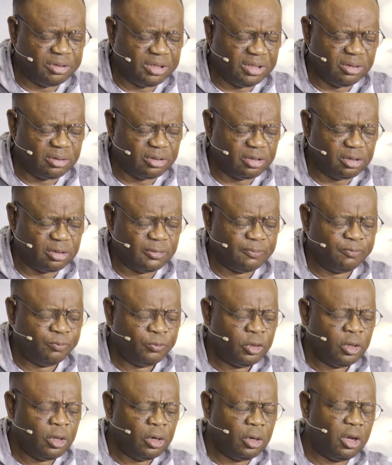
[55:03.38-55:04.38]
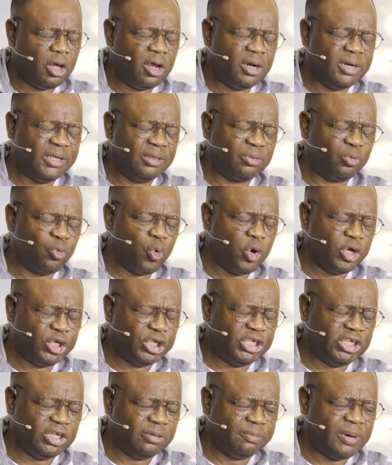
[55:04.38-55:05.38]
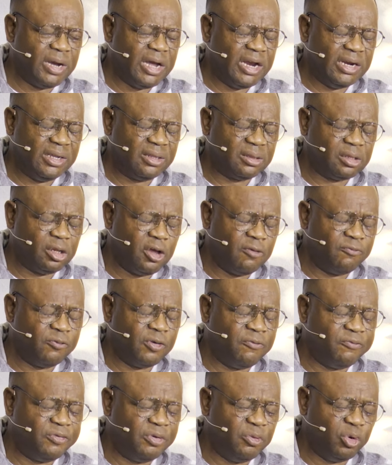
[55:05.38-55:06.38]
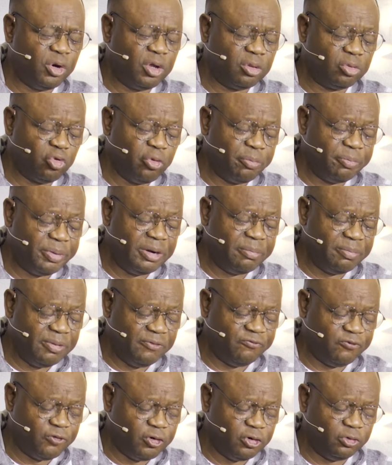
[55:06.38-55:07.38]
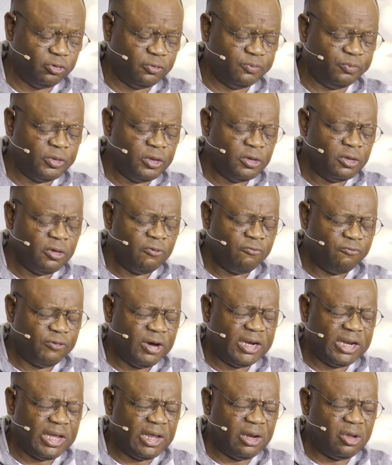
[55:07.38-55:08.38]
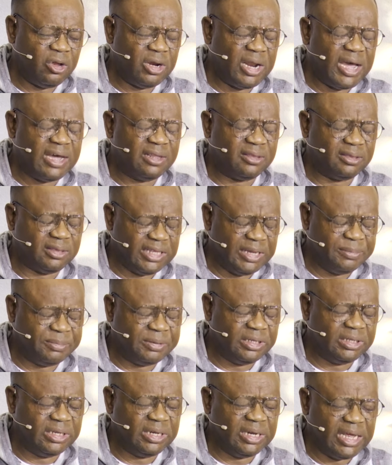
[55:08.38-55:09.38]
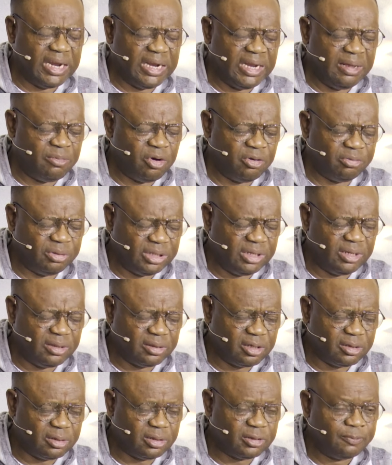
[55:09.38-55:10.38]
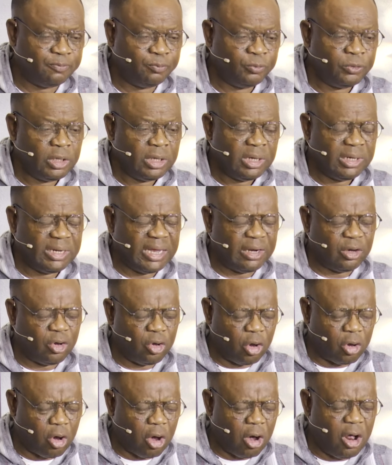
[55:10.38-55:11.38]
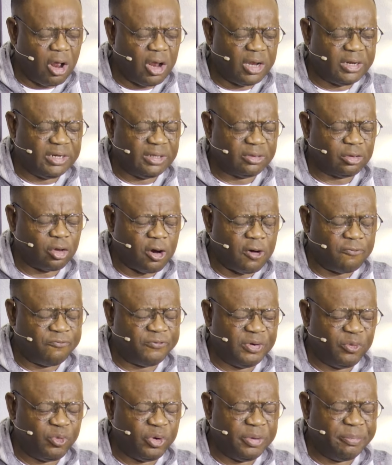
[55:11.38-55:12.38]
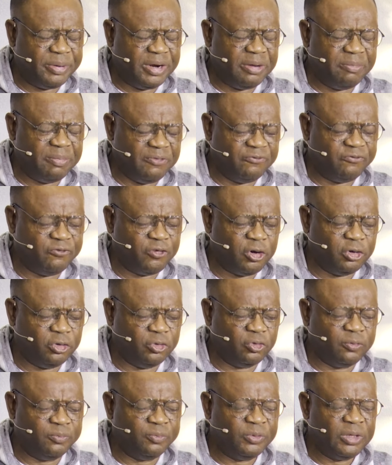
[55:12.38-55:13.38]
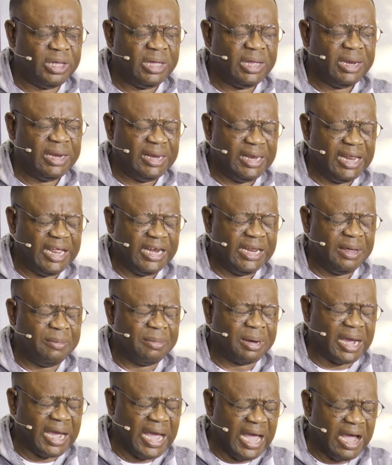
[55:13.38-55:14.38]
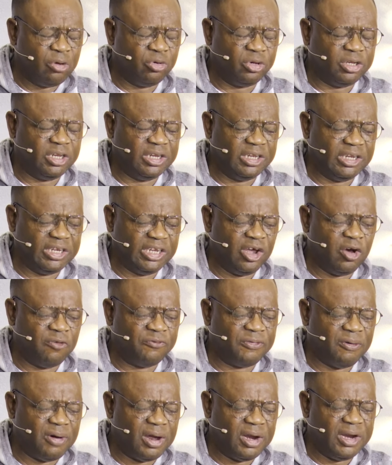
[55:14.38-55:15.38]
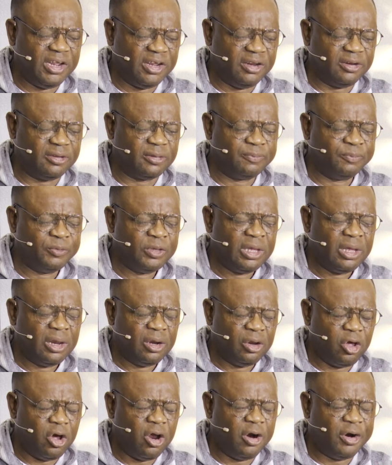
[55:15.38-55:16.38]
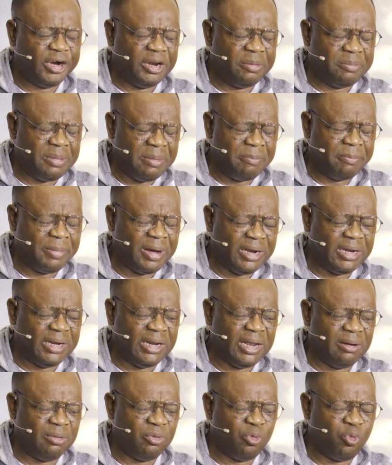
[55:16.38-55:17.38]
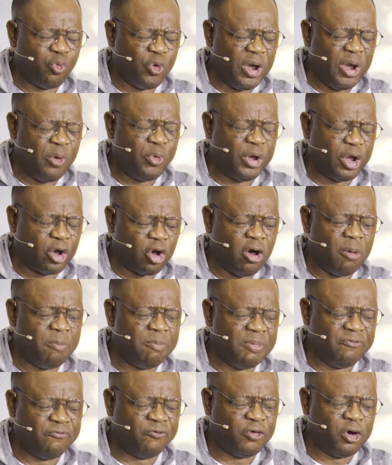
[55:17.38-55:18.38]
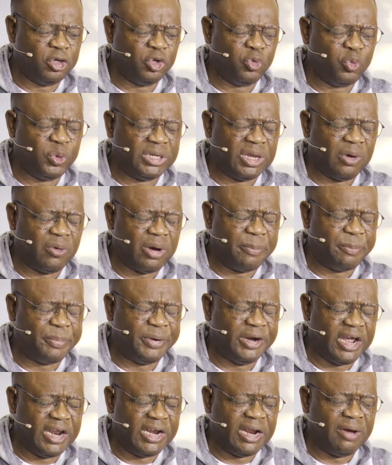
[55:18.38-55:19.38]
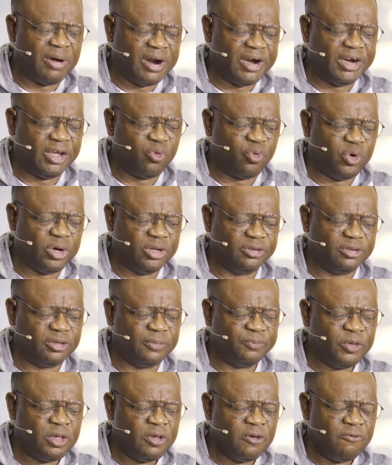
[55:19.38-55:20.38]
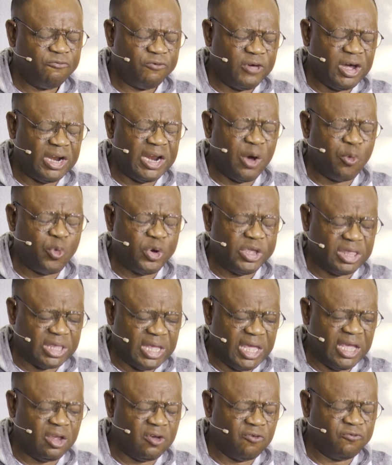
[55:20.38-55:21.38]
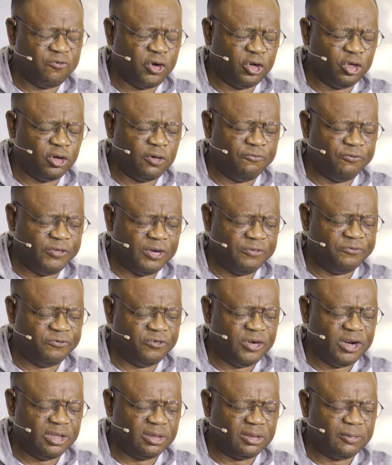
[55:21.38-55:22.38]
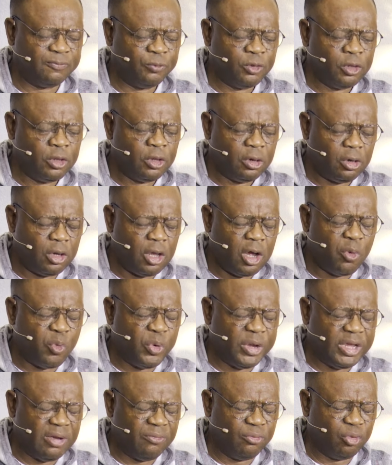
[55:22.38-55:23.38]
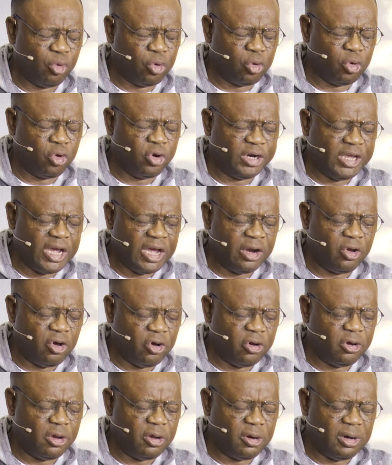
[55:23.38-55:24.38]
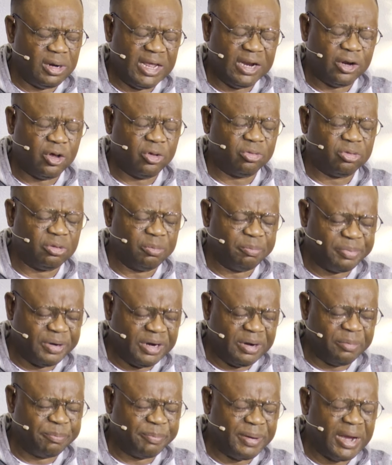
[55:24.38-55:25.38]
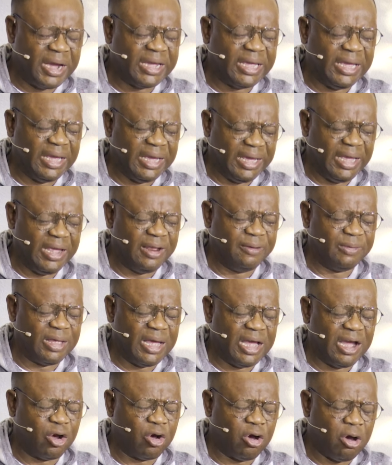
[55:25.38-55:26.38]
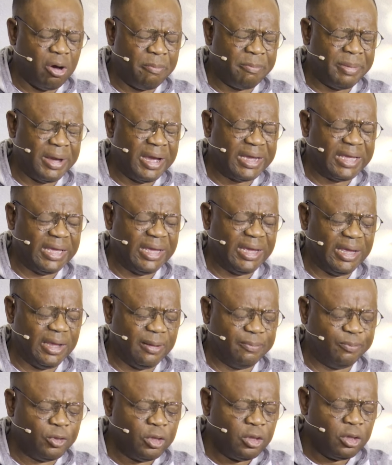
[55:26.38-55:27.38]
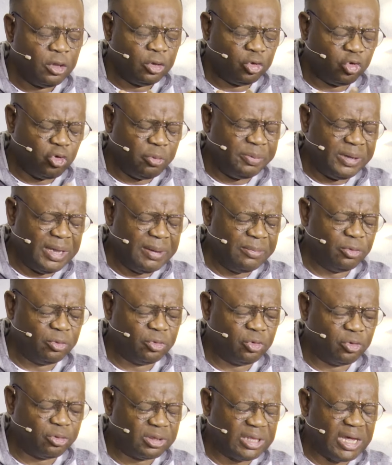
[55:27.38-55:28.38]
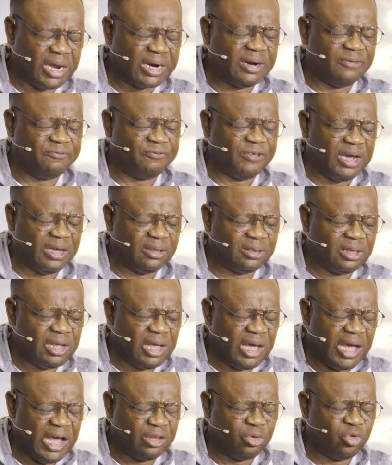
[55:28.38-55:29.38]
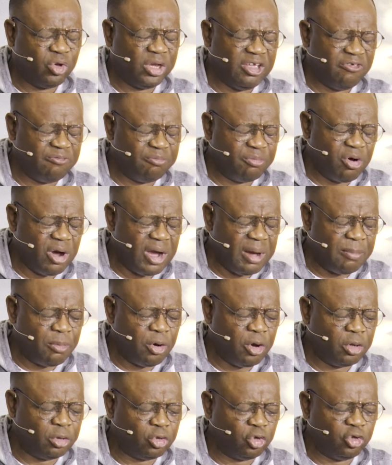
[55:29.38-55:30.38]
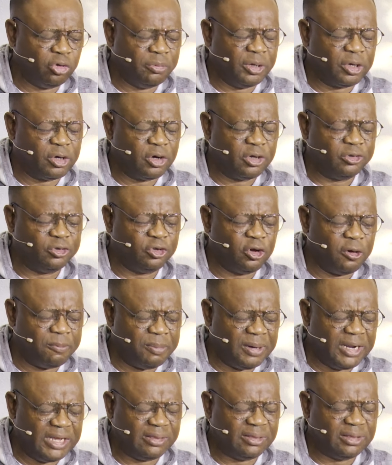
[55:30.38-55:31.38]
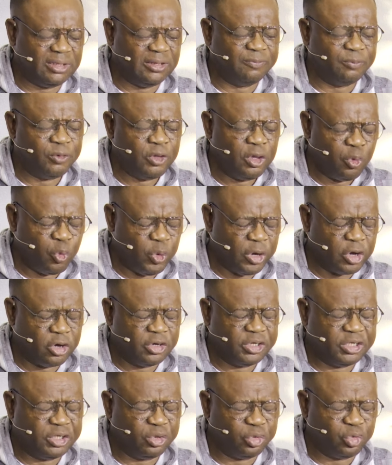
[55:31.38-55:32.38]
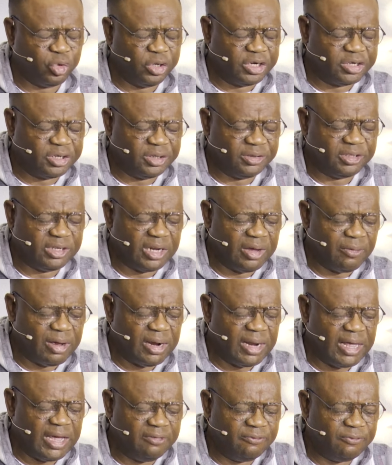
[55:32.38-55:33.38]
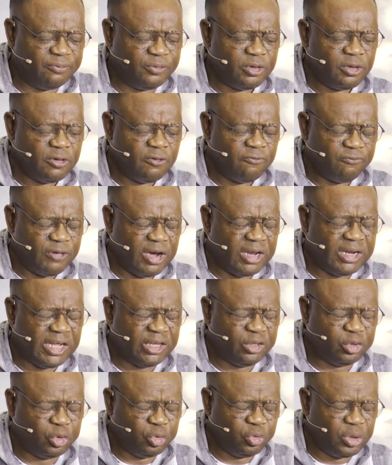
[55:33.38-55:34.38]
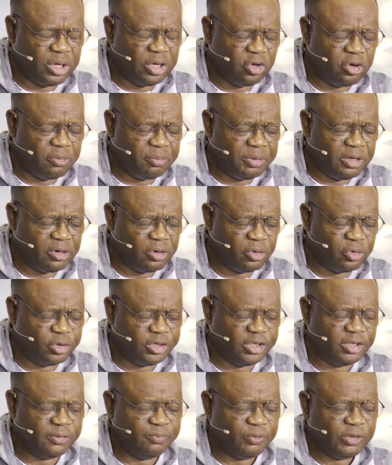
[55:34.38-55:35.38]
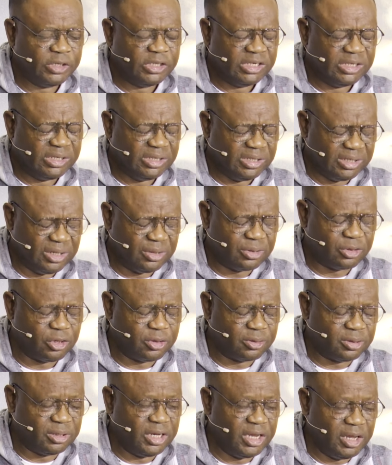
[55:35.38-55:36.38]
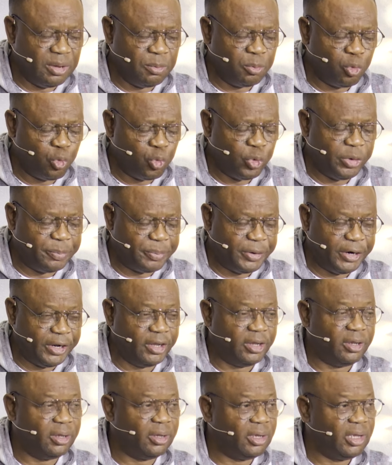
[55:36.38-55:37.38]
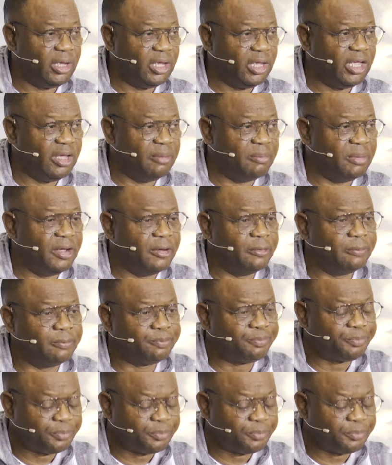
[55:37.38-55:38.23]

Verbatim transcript: of Jesus. Lord, this worship and this love offering we also bring before you. Father, Lord, accept it in the name of Jesus, that all this offering we bring before you, let them count in the day of our needs. Lord, remember then when we come before you with our prayer and our request. Father, we thank you for your faithfulness. Lord, we give you glory and honor. Let us bring back again and come back again to be able to sacrifice and to give more and more to you because your blessing will continue to increase in our life. Father, to you alone be glory. In Jesus' name we pray. Amen.